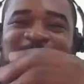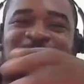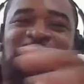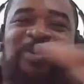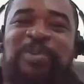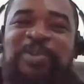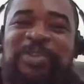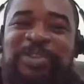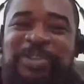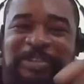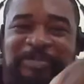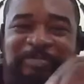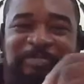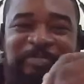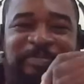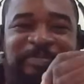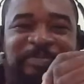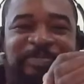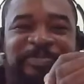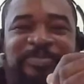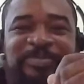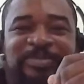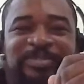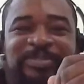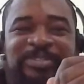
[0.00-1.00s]
but don't.
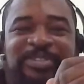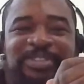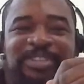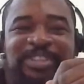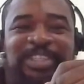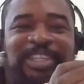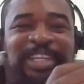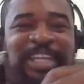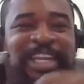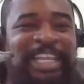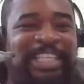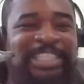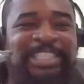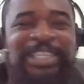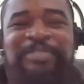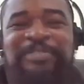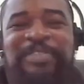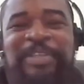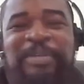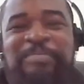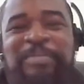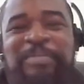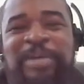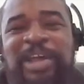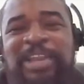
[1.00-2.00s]
Let's
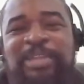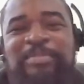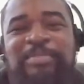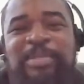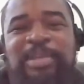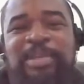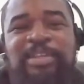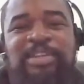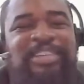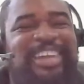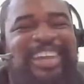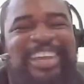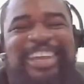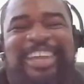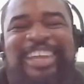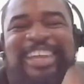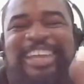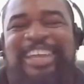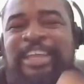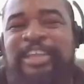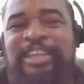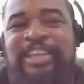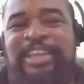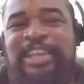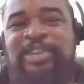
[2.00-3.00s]
give them all the, nah,
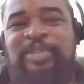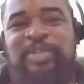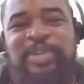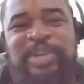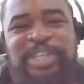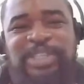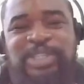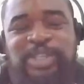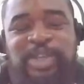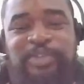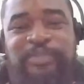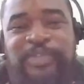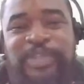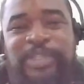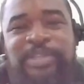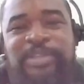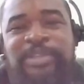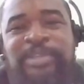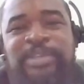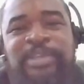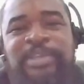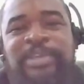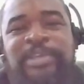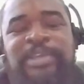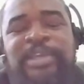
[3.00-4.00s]
they don't deserve it.
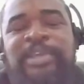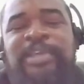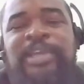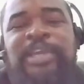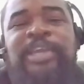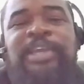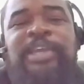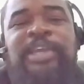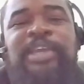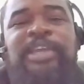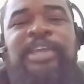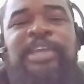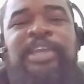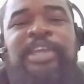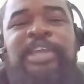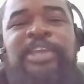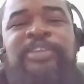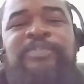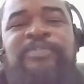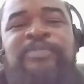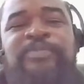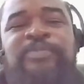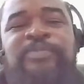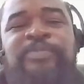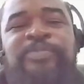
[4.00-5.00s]

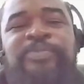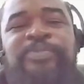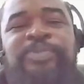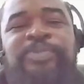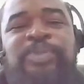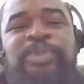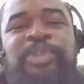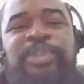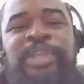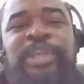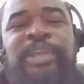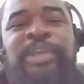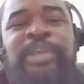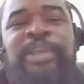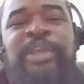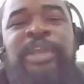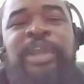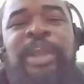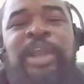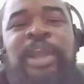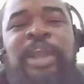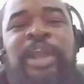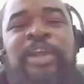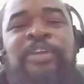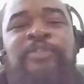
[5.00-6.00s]
If
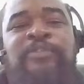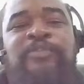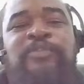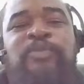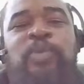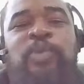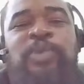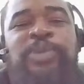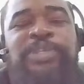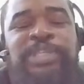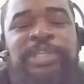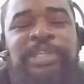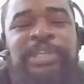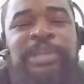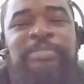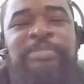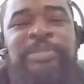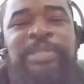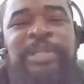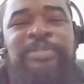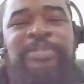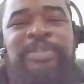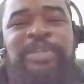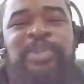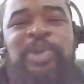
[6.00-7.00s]
they are forcing
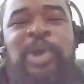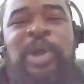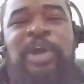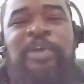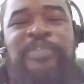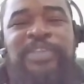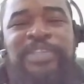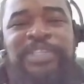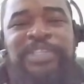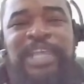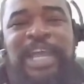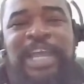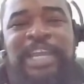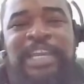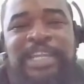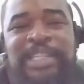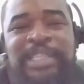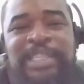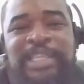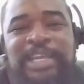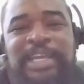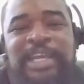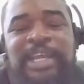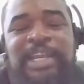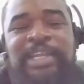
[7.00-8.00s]
themselves into office
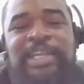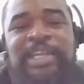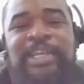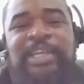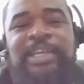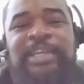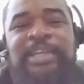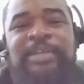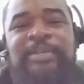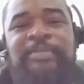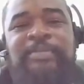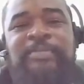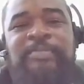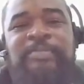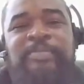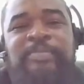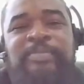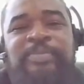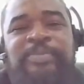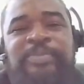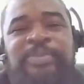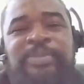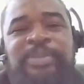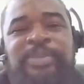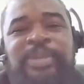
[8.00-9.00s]
unethically,
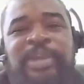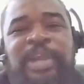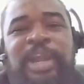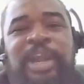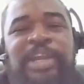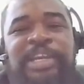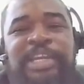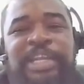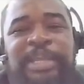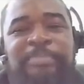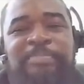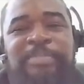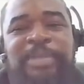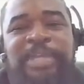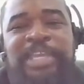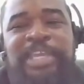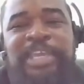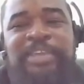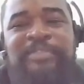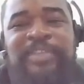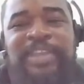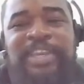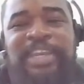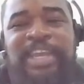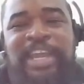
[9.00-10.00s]
are they
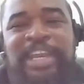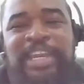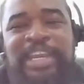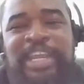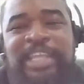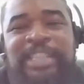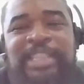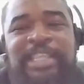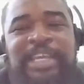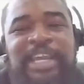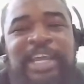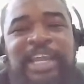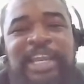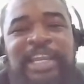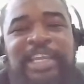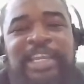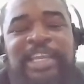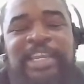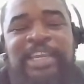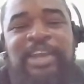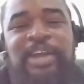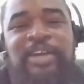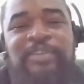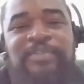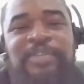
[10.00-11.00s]
behaving
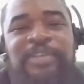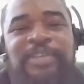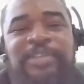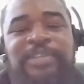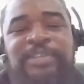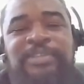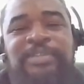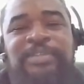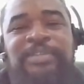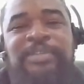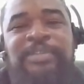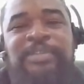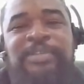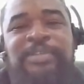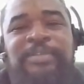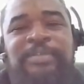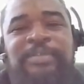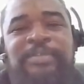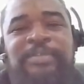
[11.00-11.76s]
unethically in office?